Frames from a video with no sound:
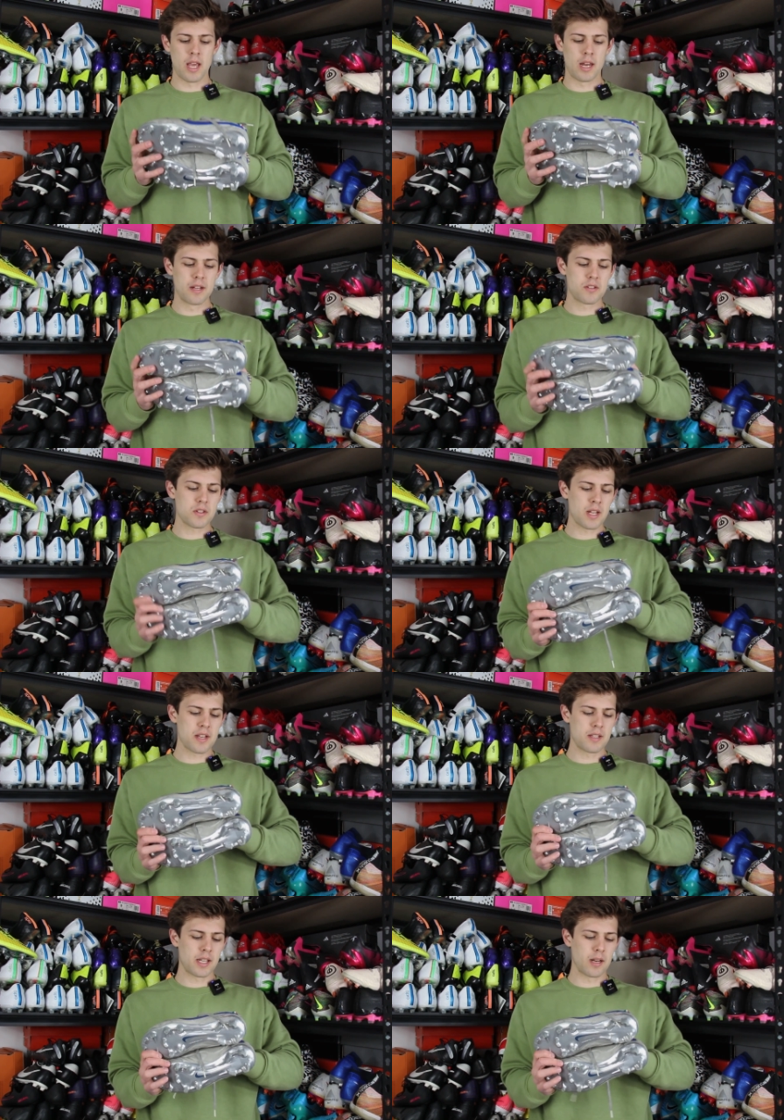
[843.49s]
And it's just
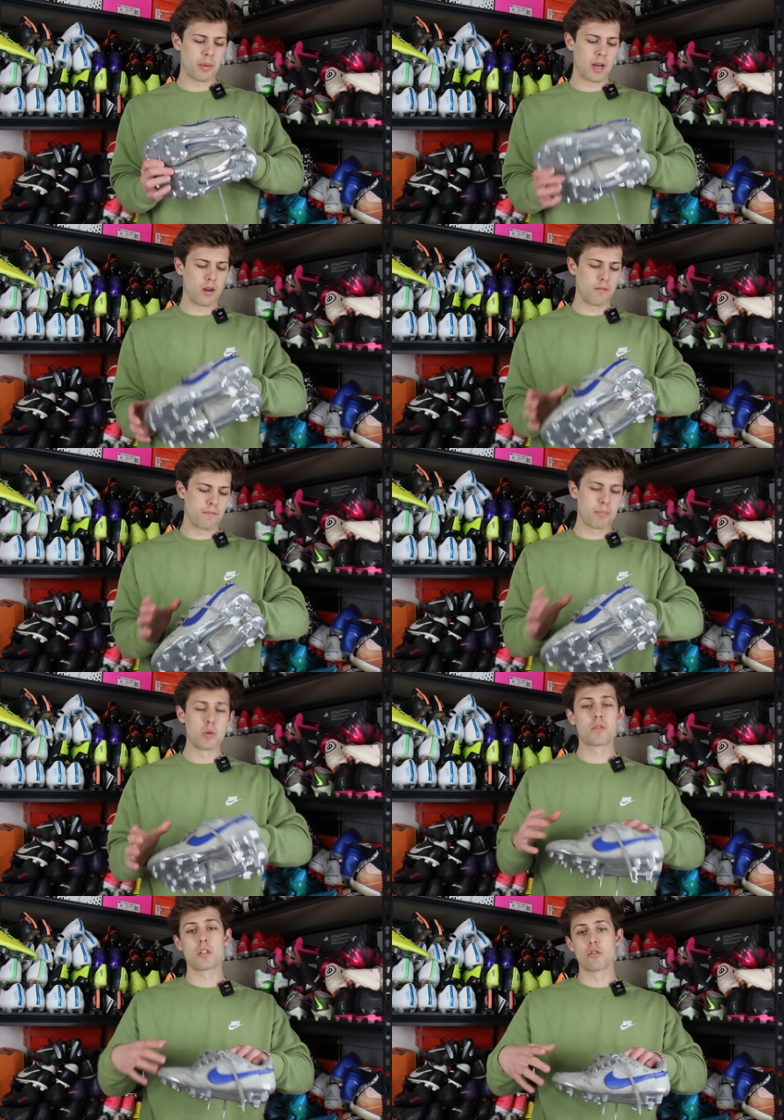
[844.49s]
nice to get a pair of
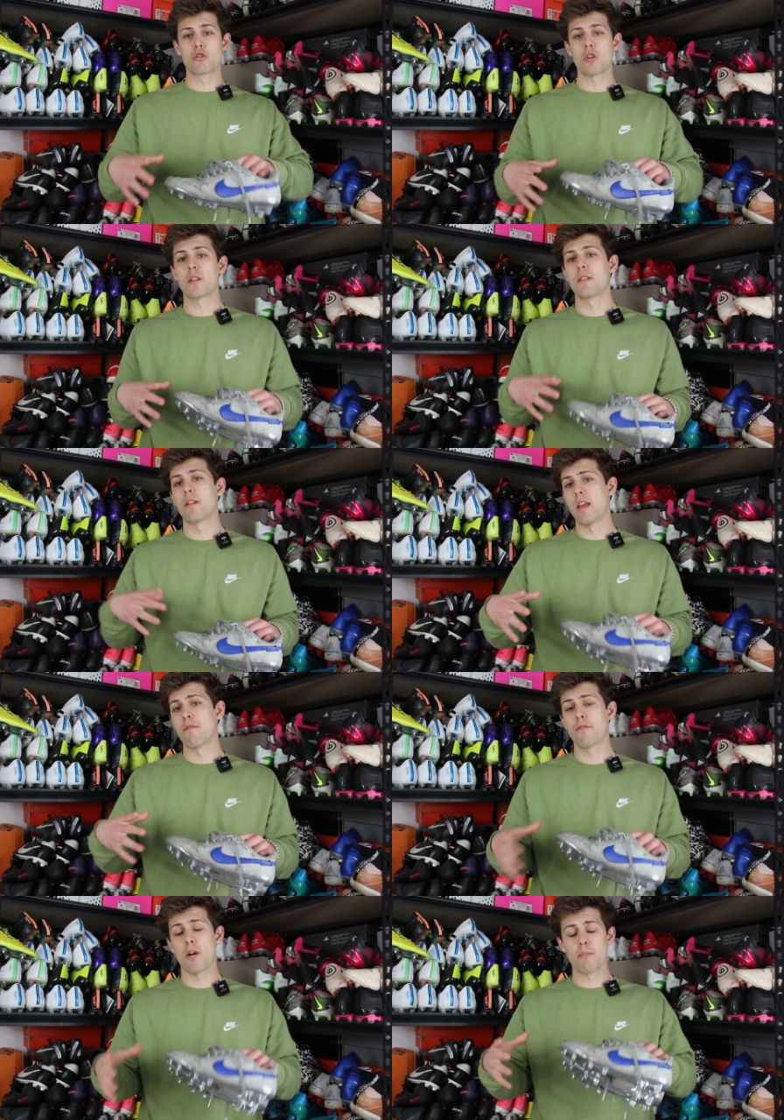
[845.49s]
boots constructed
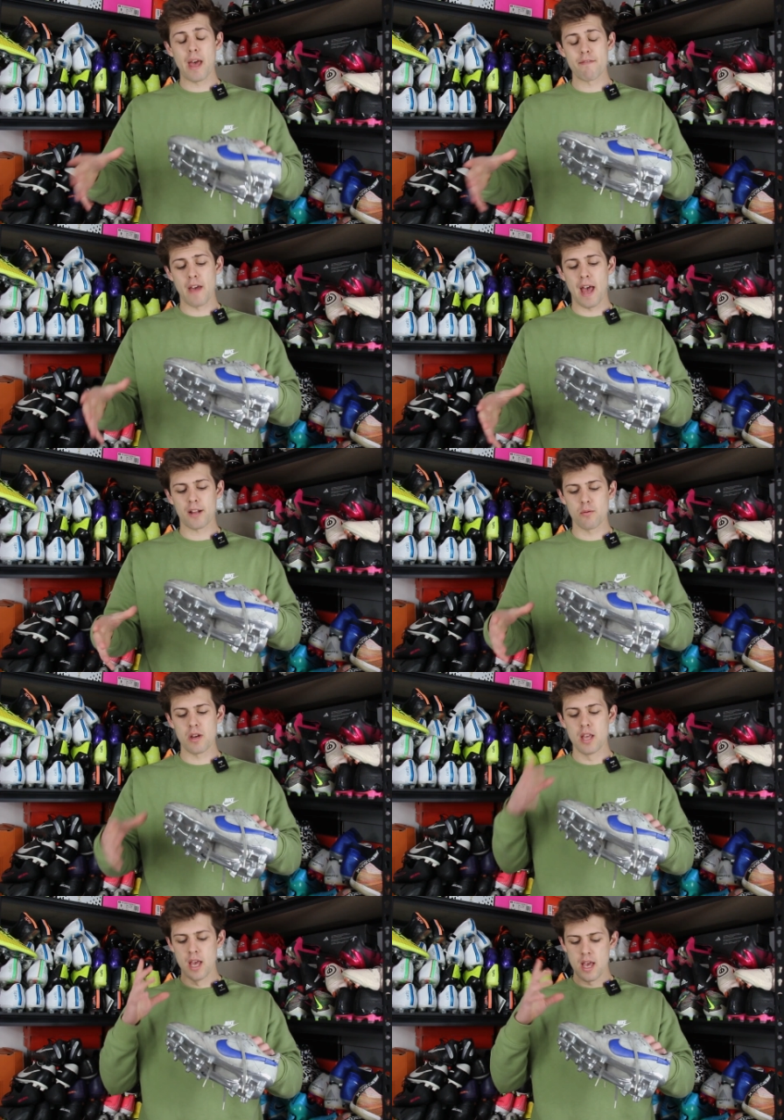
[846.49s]
from that
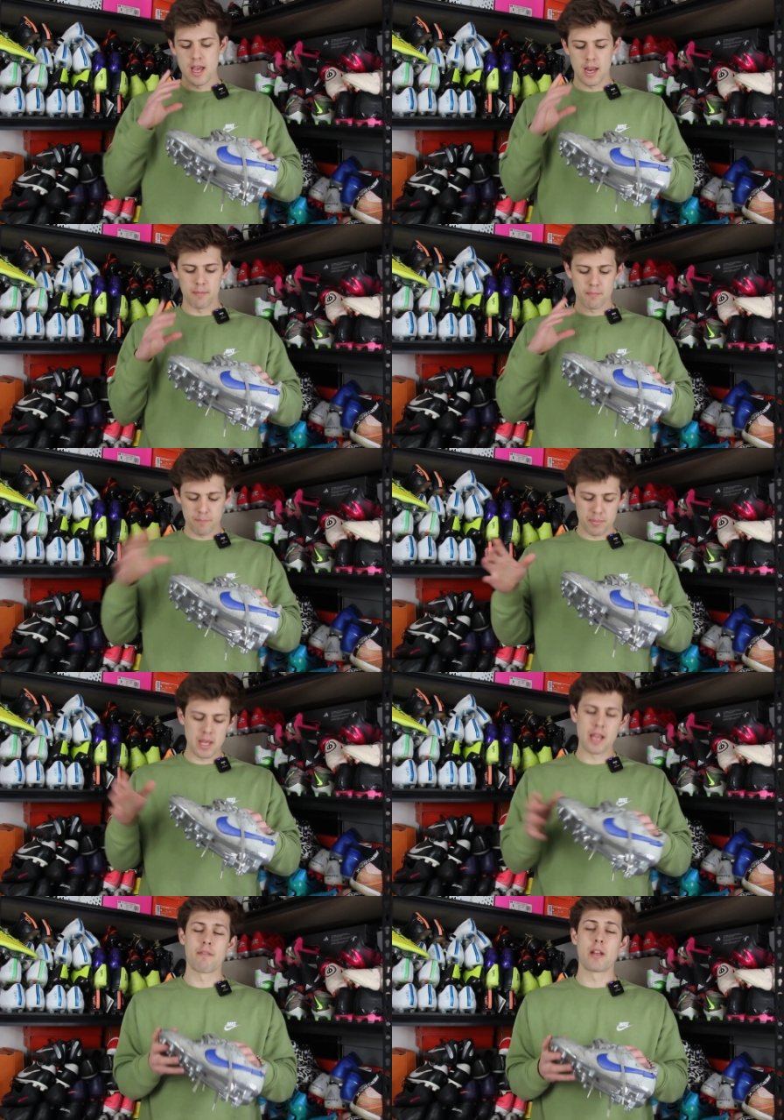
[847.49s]
factory and
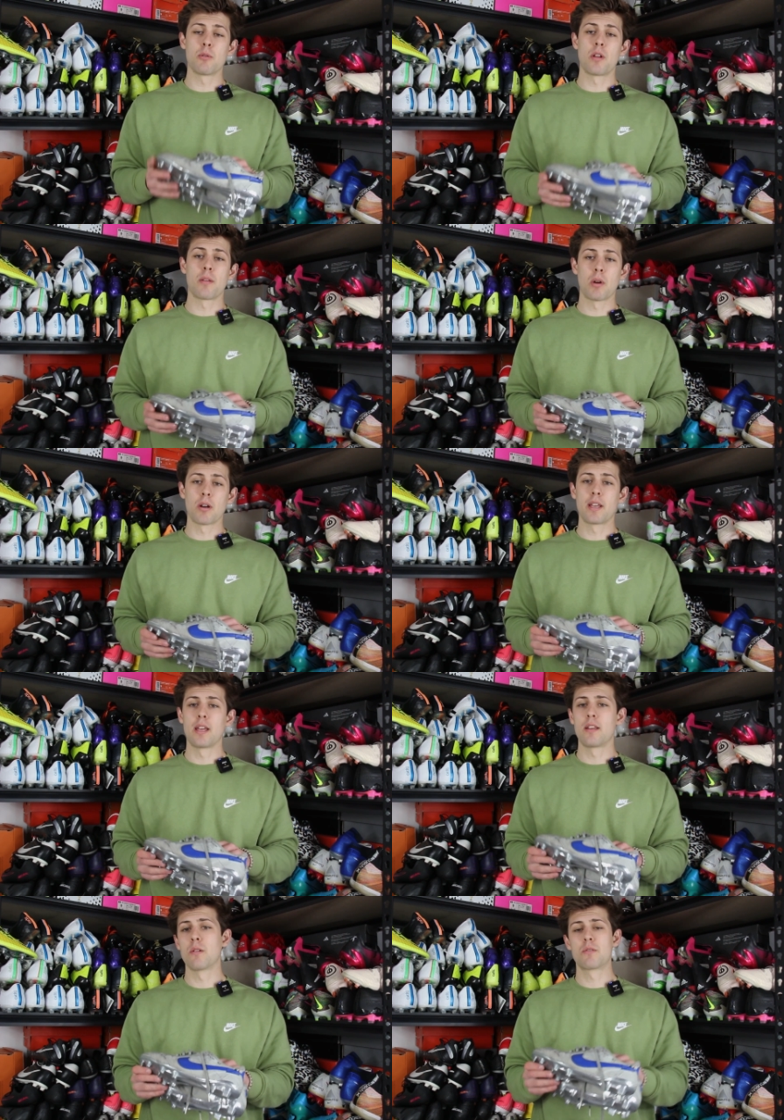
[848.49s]
being available on the
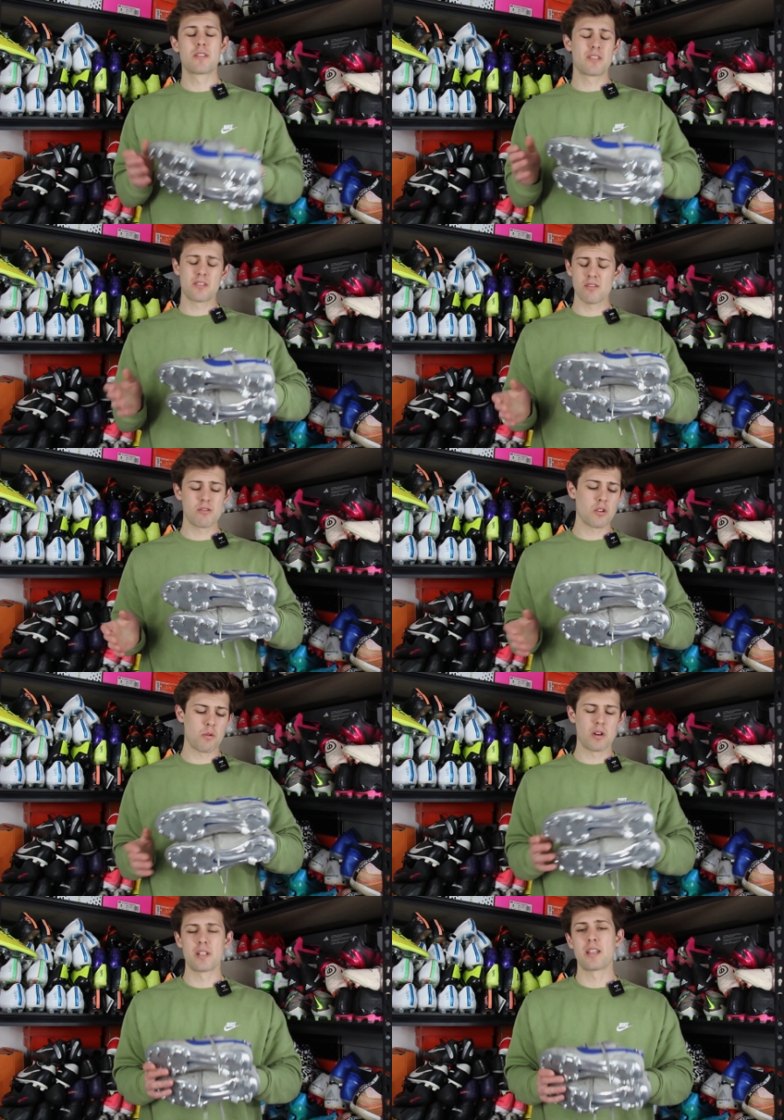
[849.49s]
market. They're so
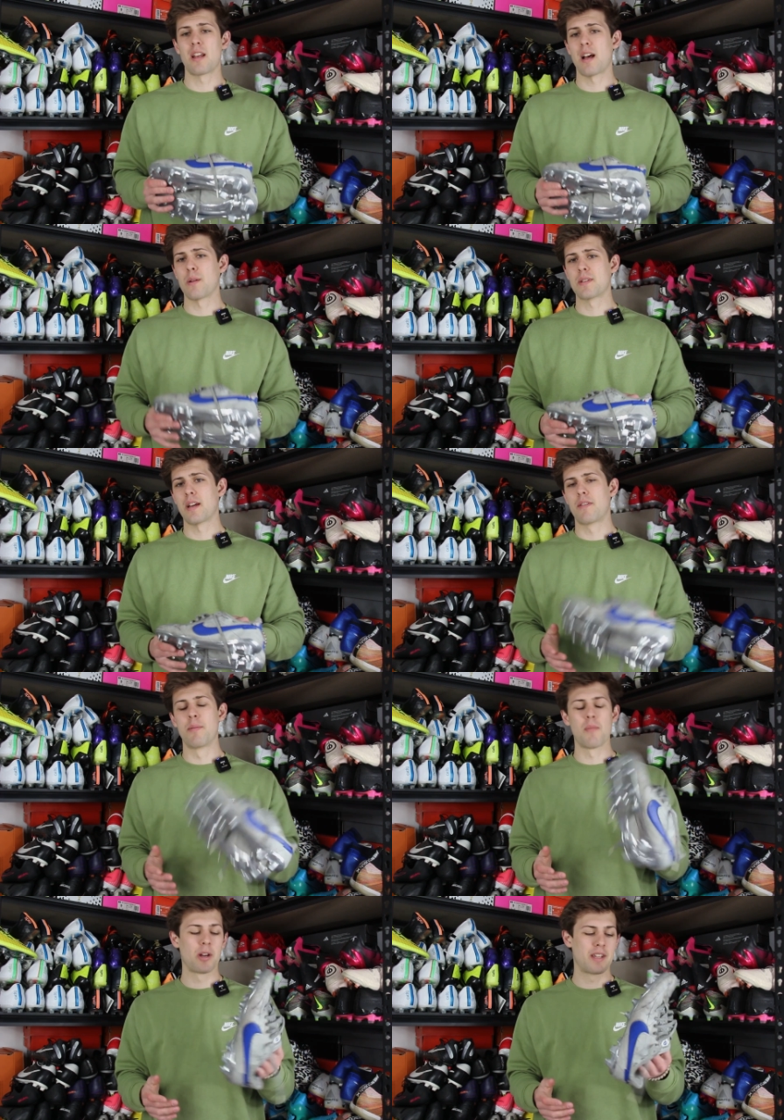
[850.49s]
hard to get outside of
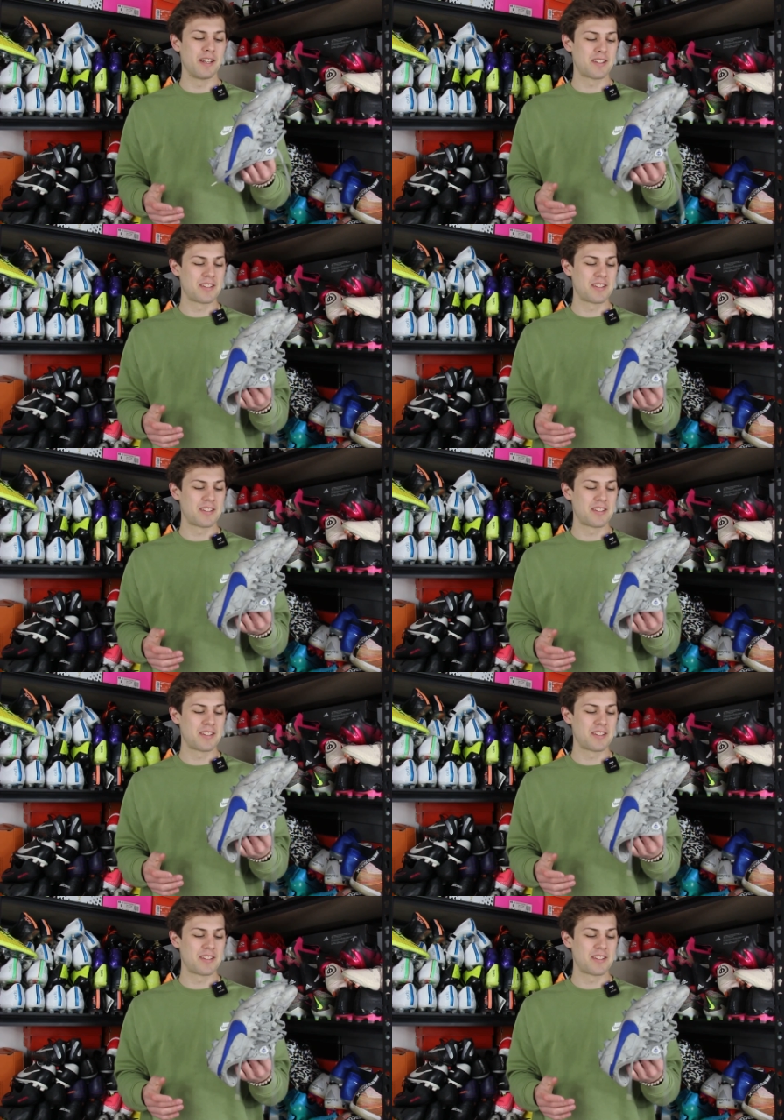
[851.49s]
the market.